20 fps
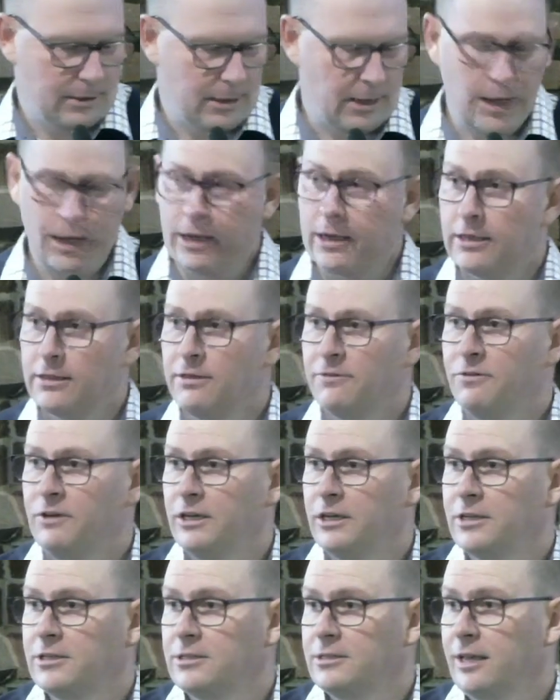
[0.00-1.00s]
in
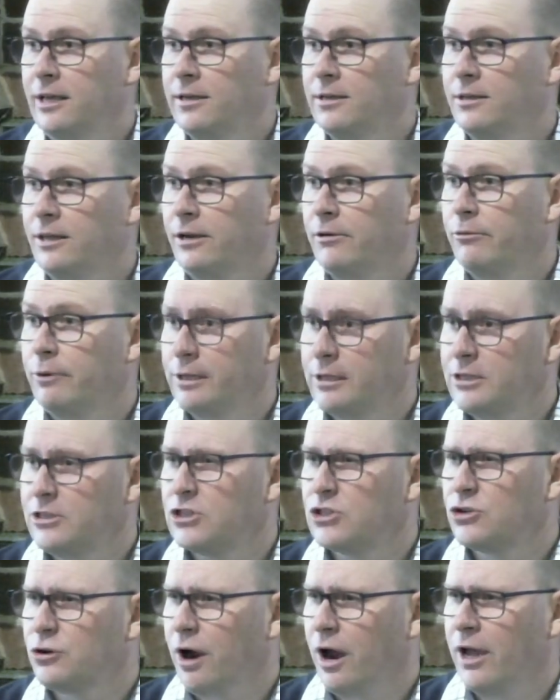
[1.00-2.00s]
Leviticus that are really
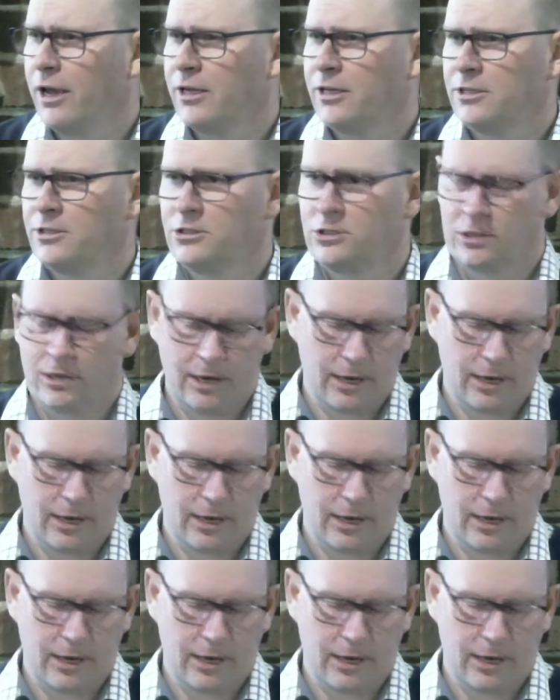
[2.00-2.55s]
strange,